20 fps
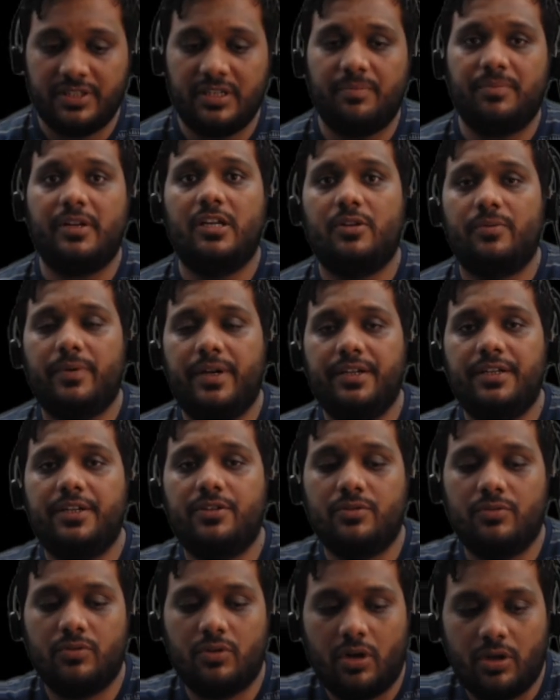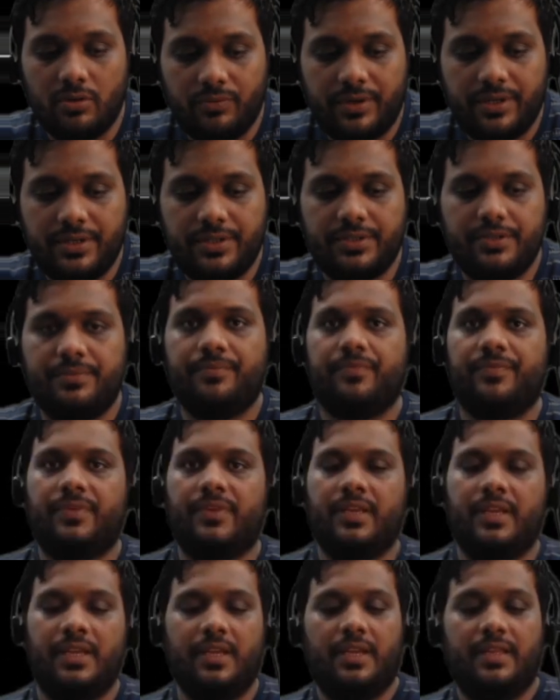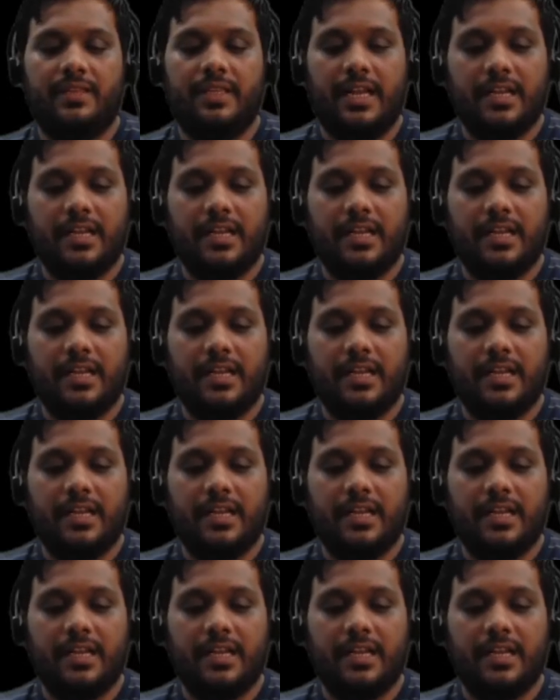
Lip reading: April 22 onwards. That